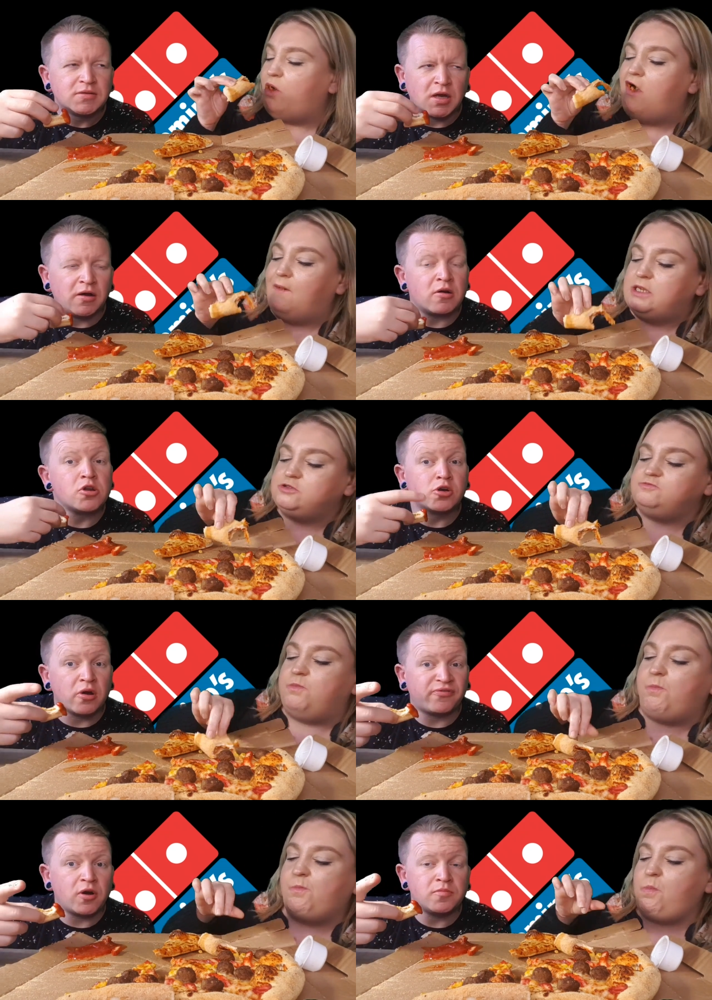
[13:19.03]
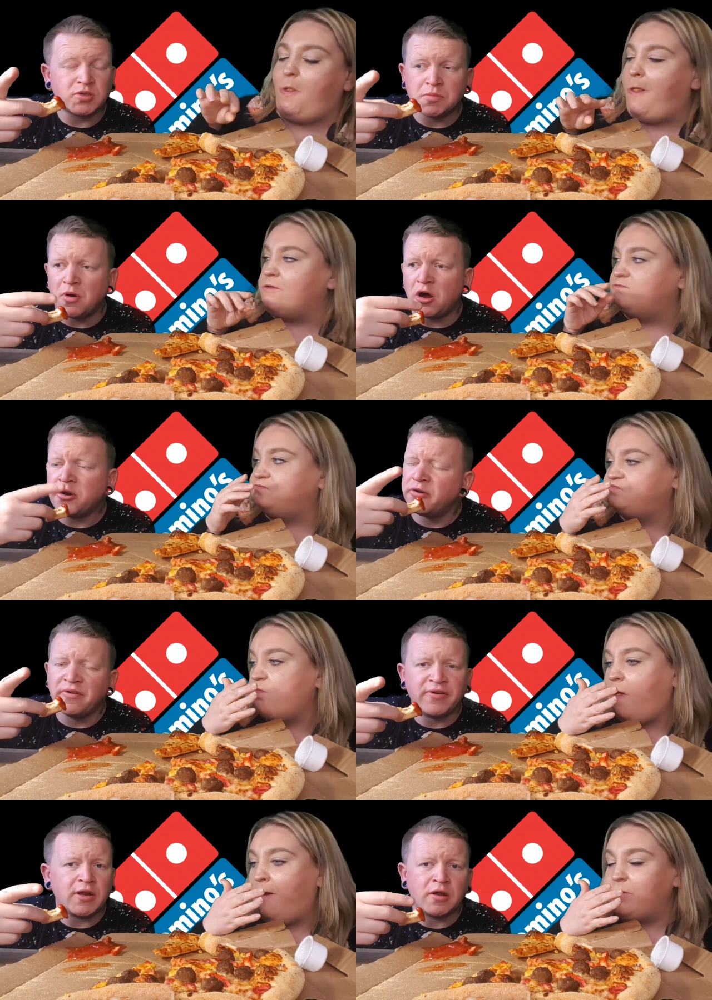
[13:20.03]
Speaker 1: So I'm going to go through him tomorrow in
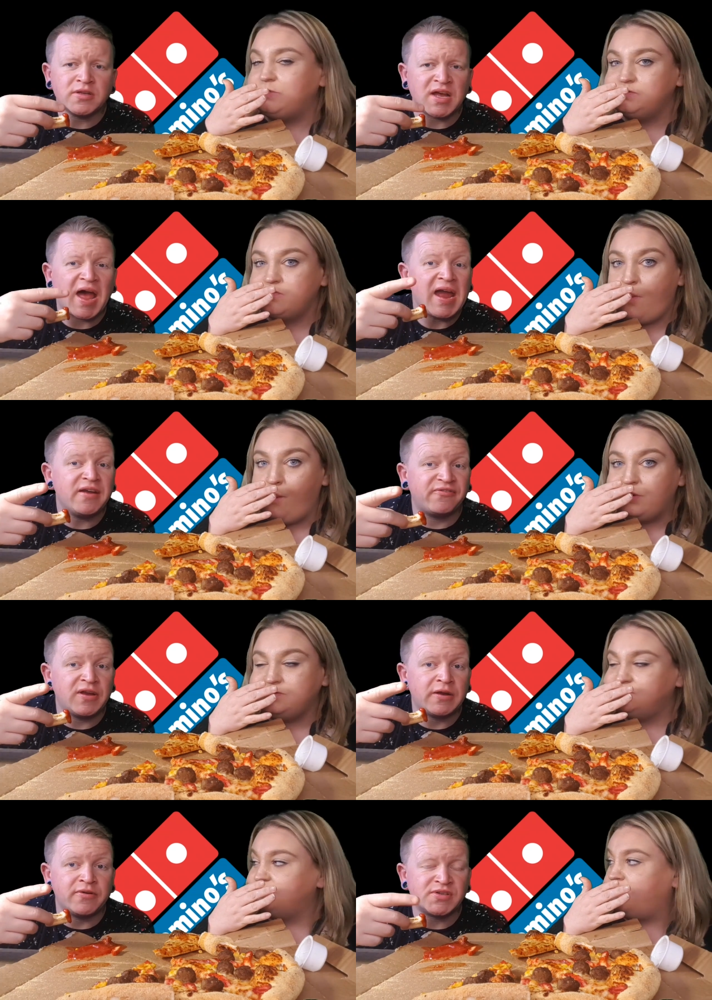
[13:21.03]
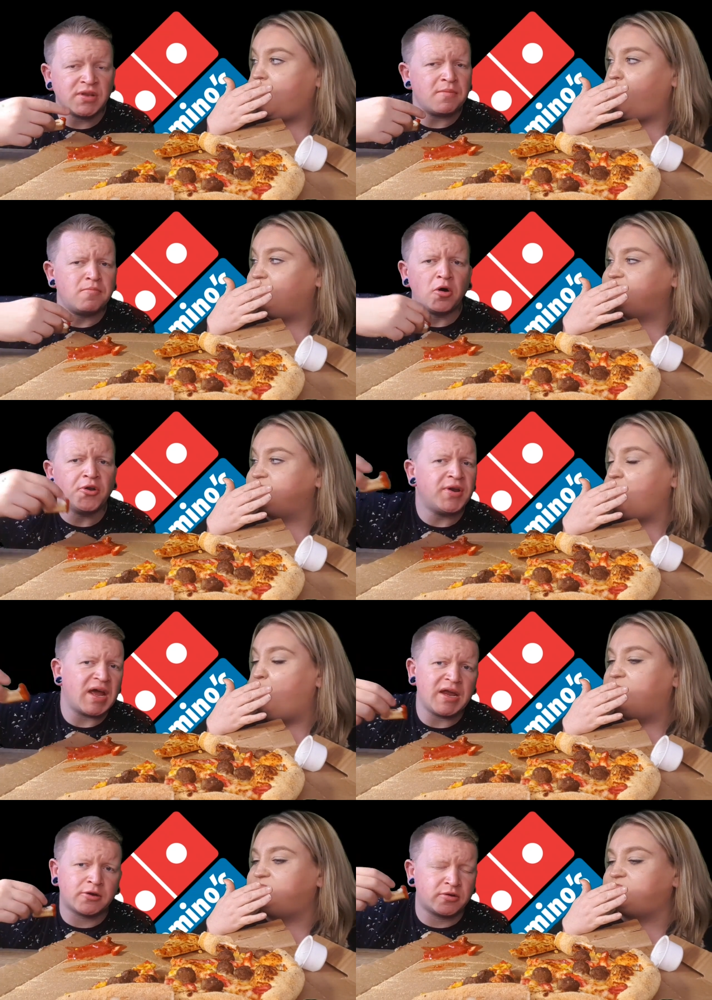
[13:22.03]
another video. There's like 8 theories. They're
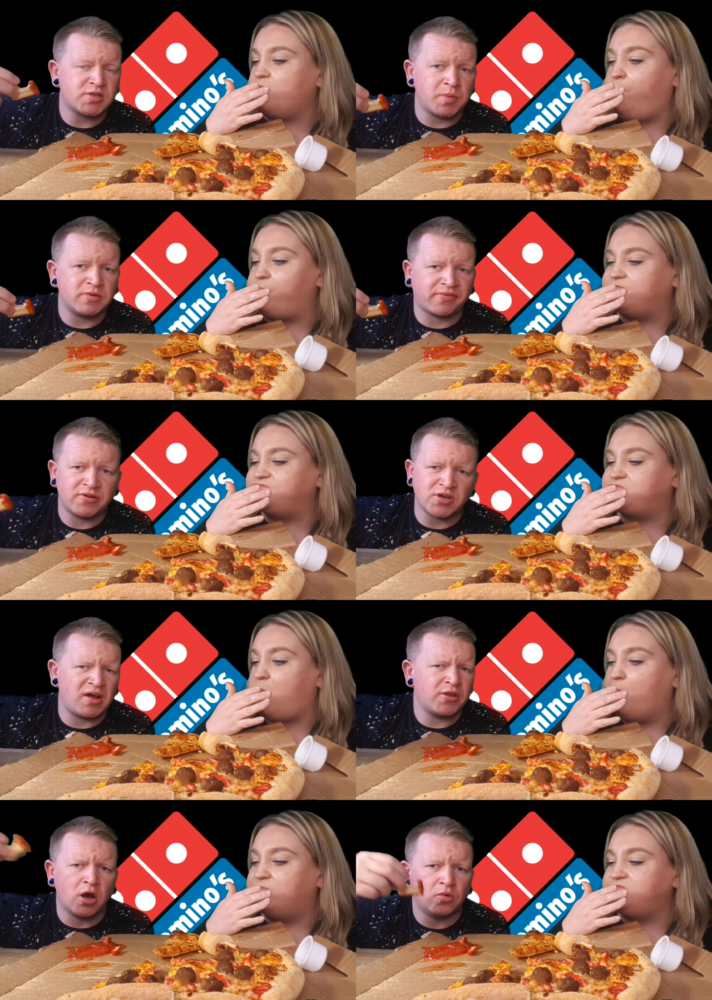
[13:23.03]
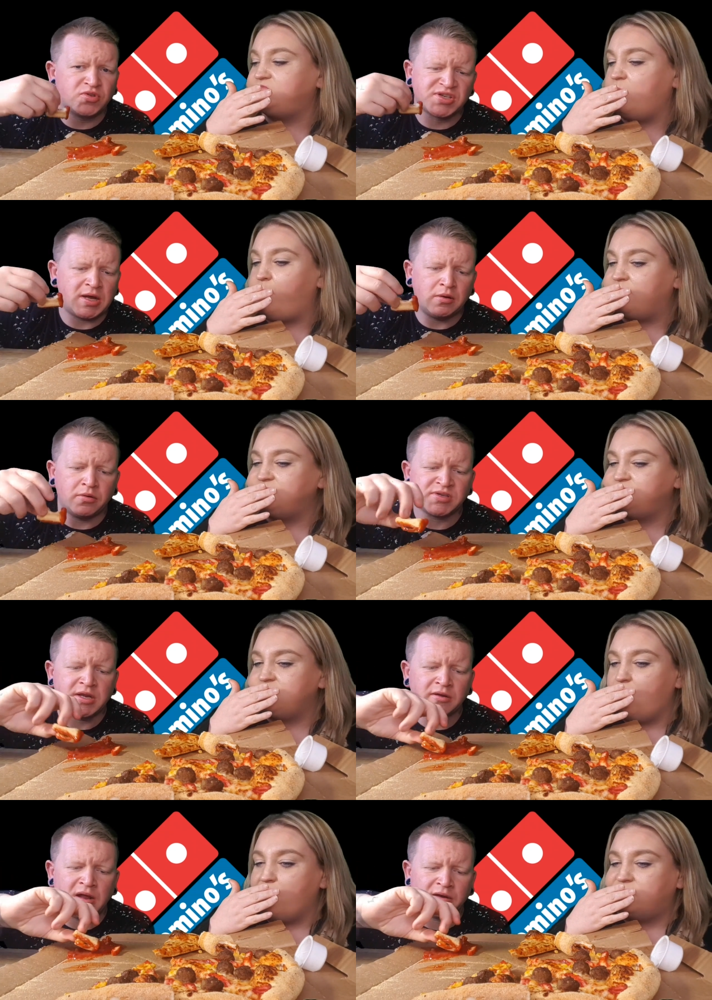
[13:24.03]
modern-day conspiracy theories, not like the old-style ones.
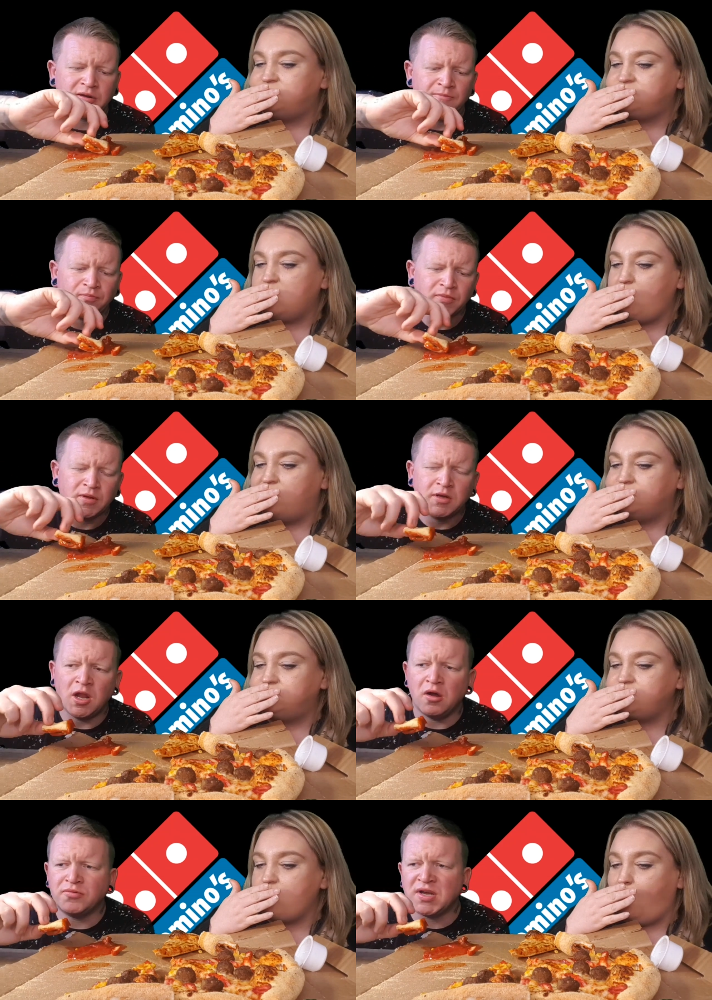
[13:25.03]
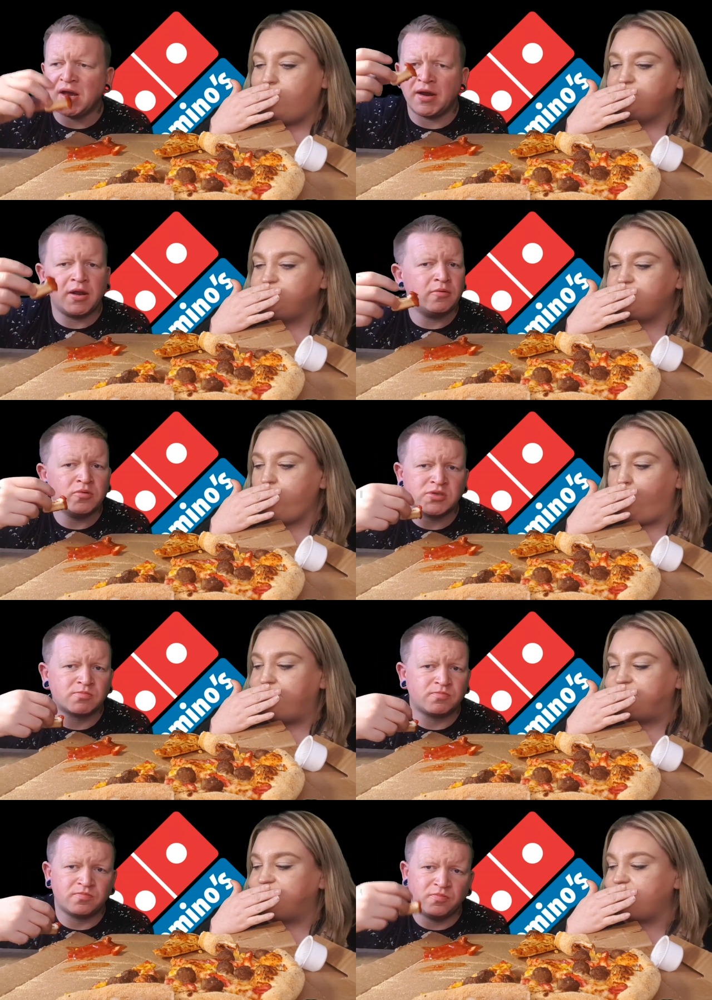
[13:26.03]
Like, you know, Diana was
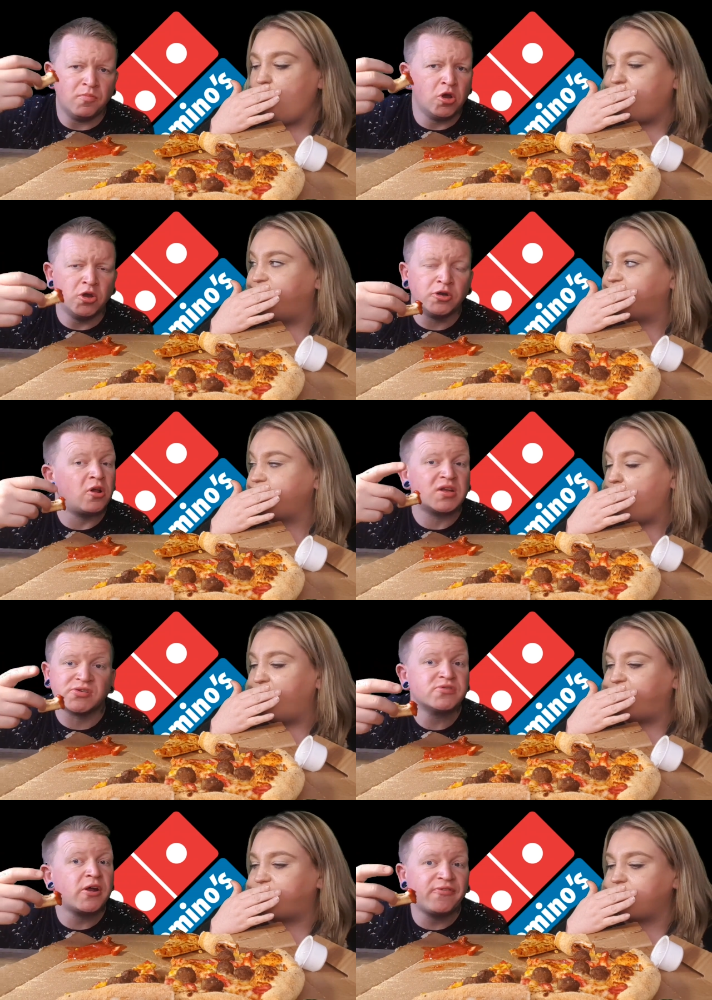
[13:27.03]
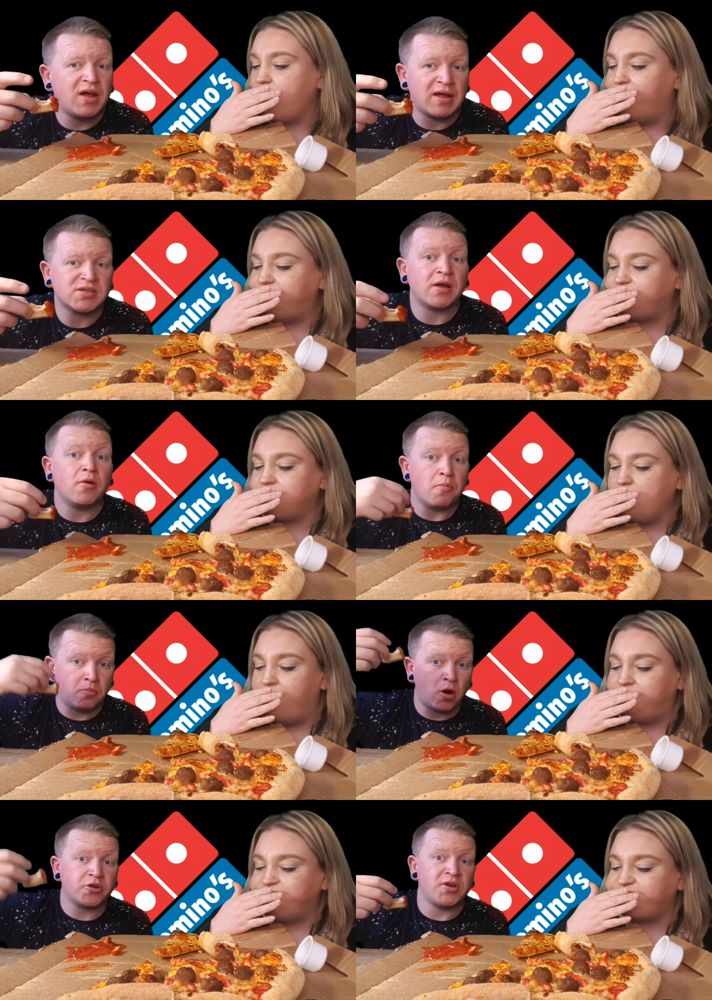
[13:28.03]
murdered, all right, so it's nothing like that. It's like
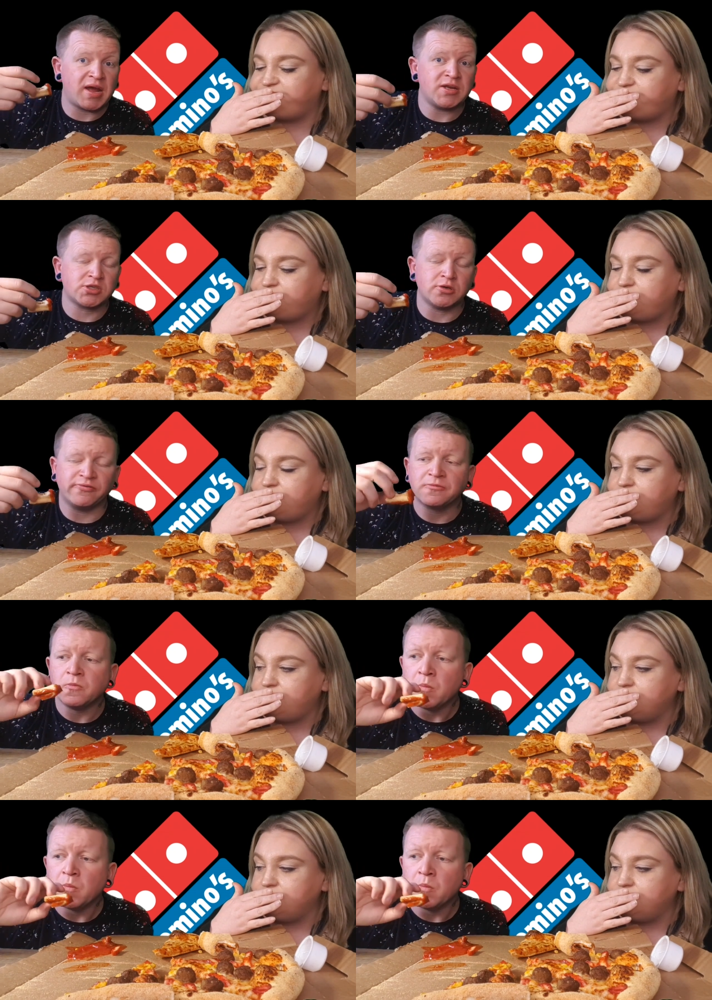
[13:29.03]
modern day stuff.